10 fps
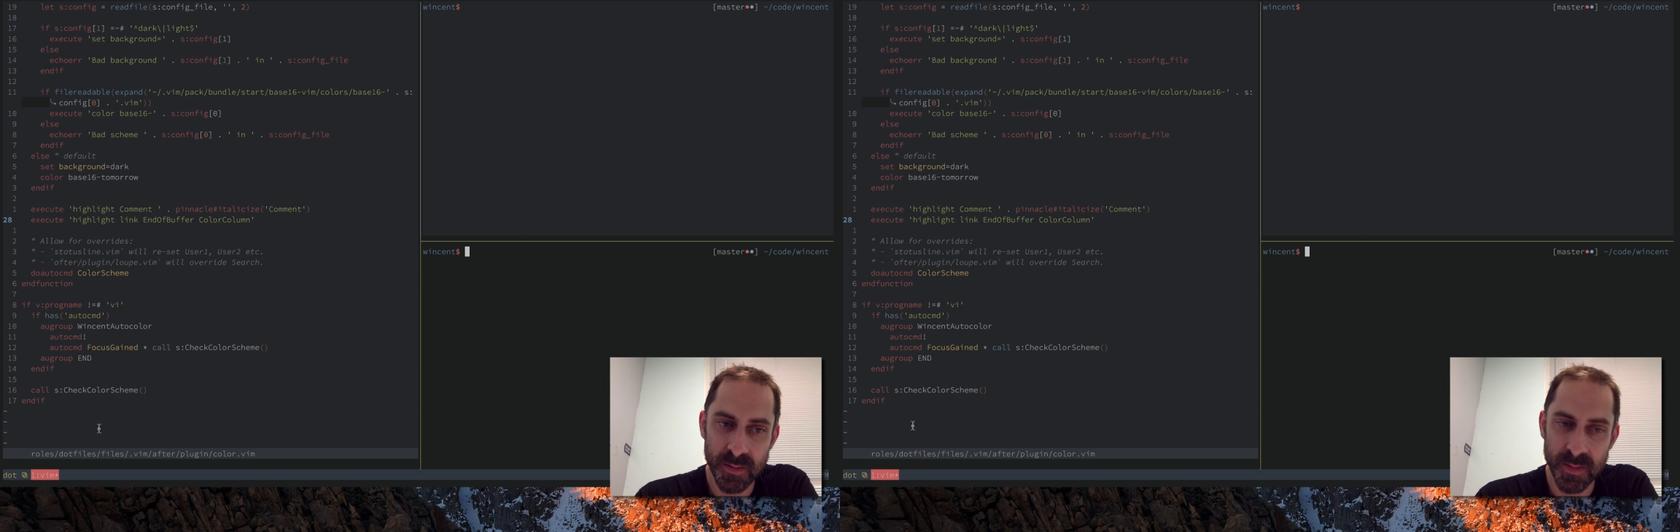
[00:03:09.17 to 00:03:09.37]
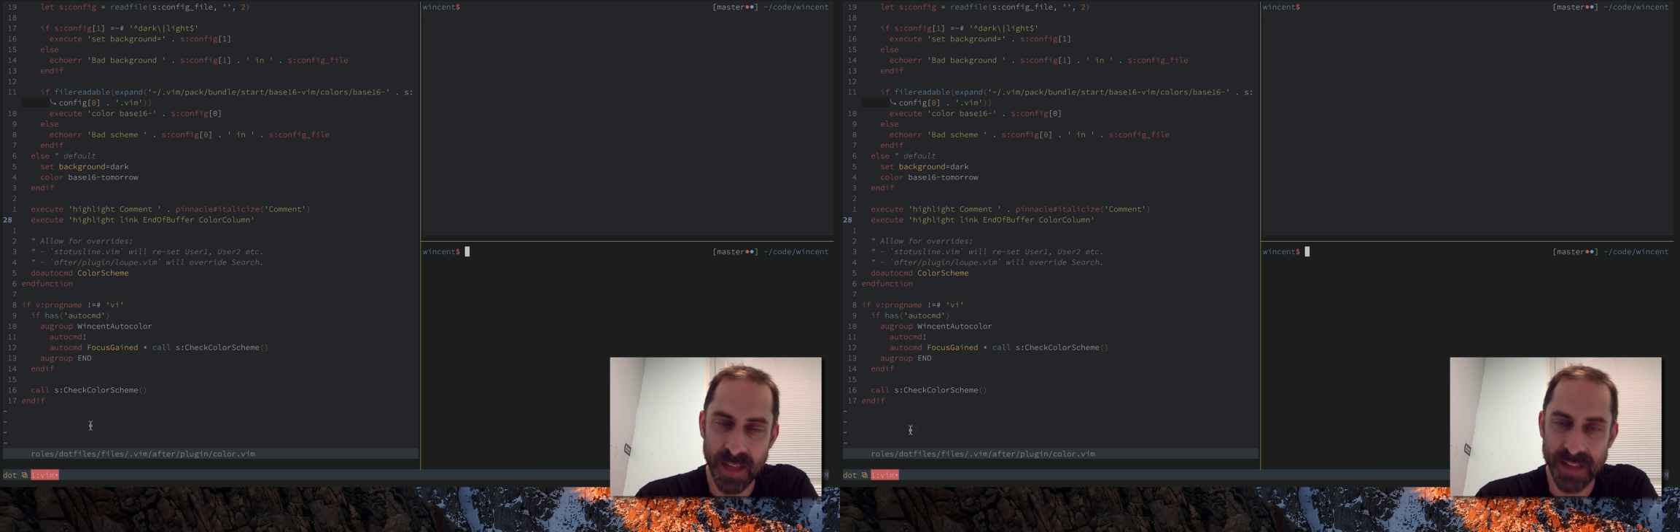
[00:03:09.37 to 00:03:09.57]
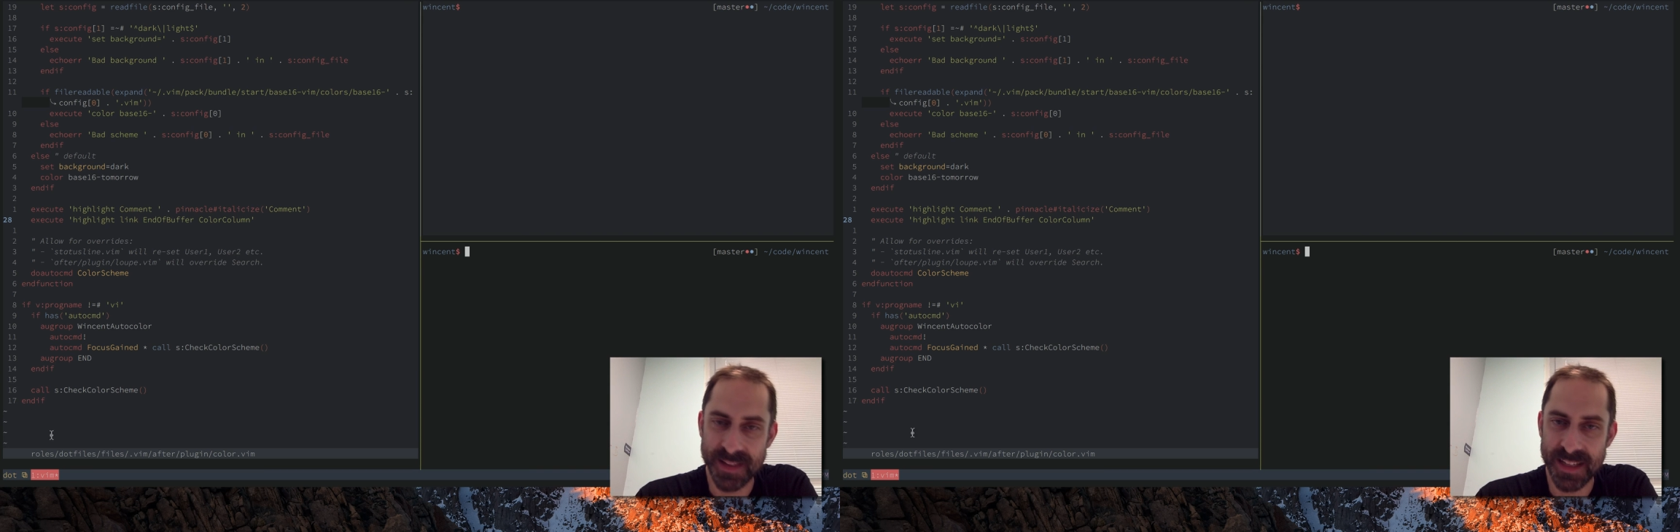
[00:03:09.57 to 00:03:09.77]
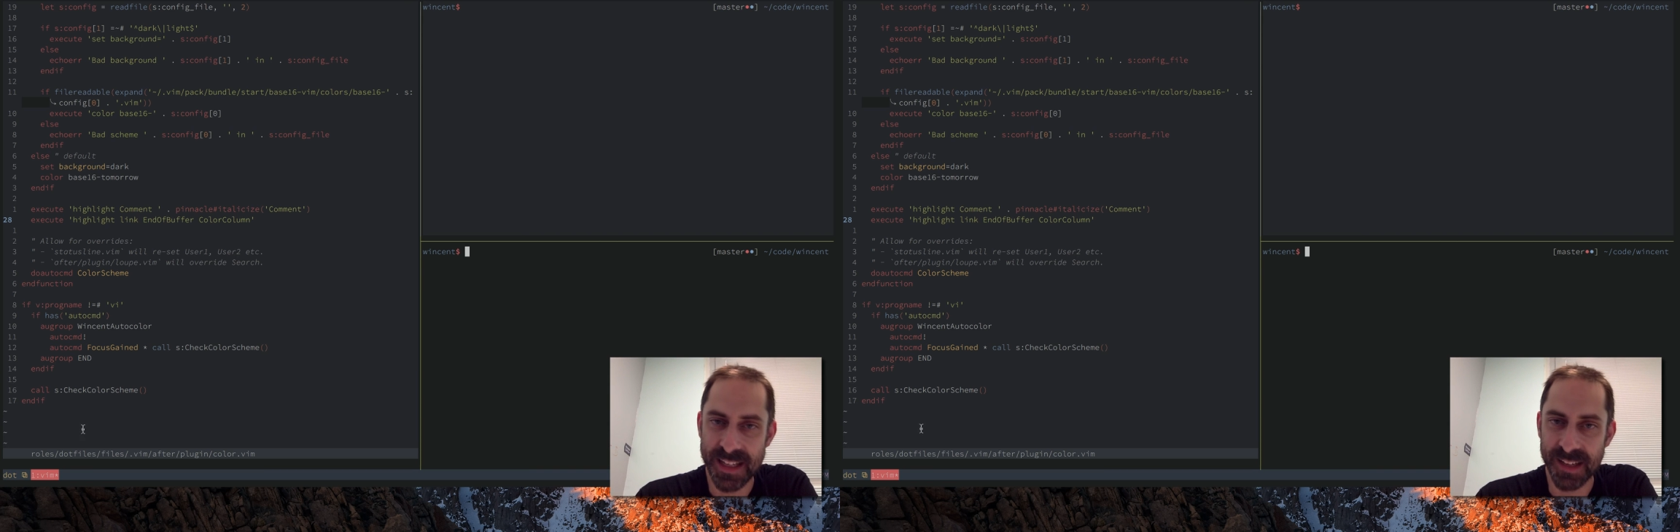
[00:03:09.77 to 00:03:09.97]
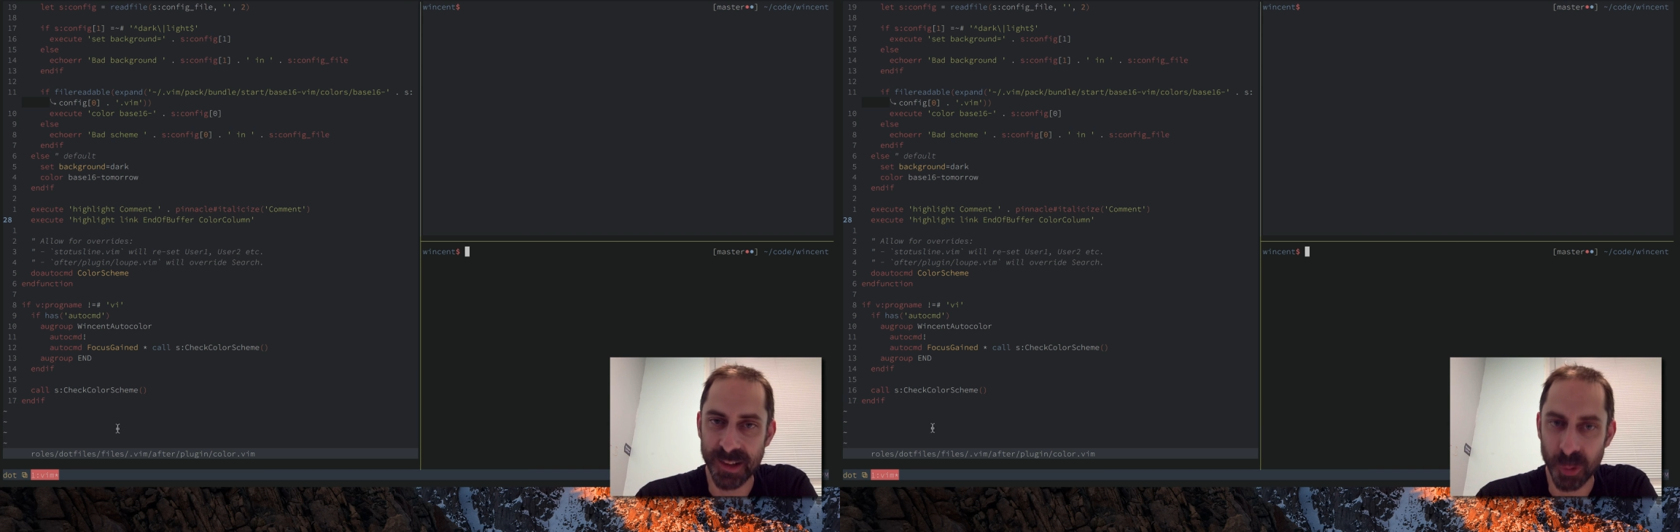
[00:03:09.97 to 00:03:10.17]
that
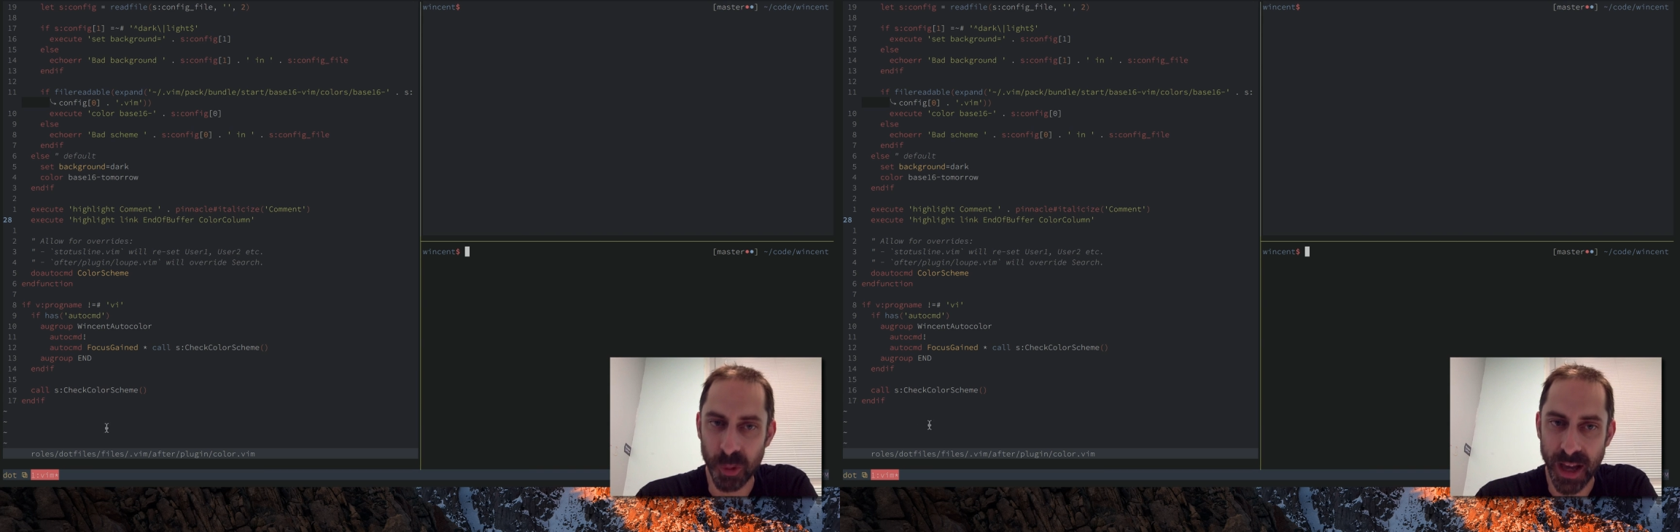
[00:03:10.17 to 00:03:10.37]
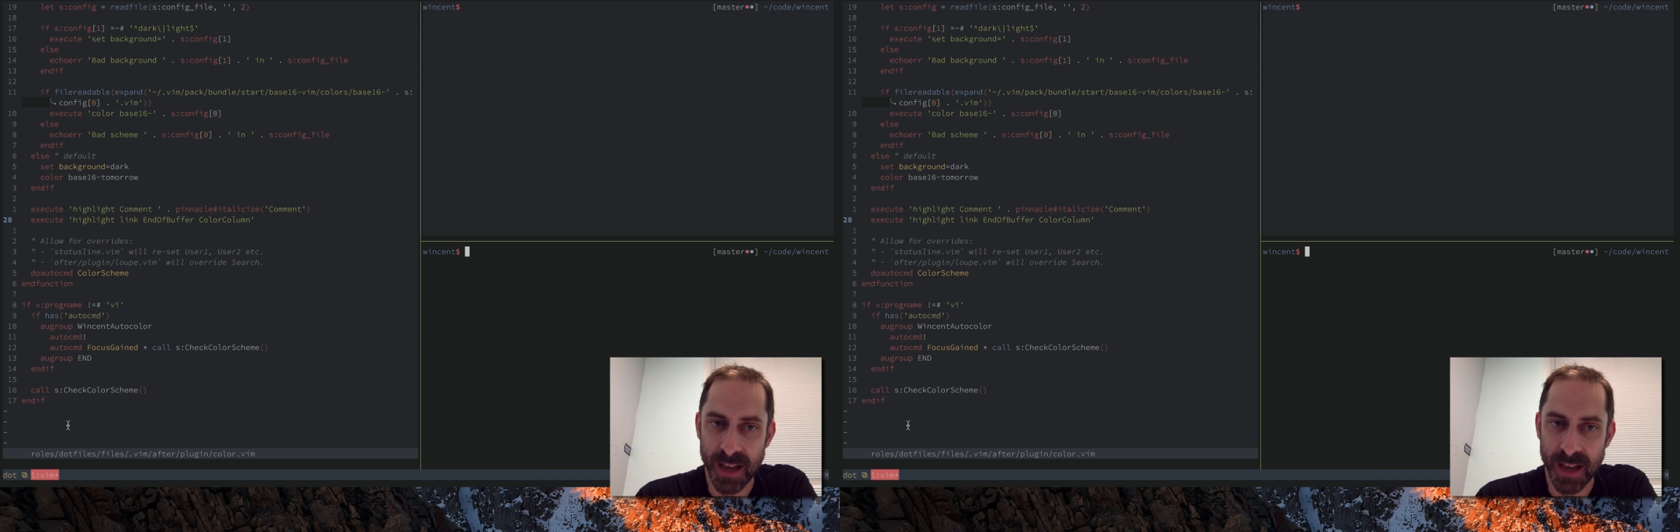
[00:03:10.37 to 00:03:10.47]
didn't look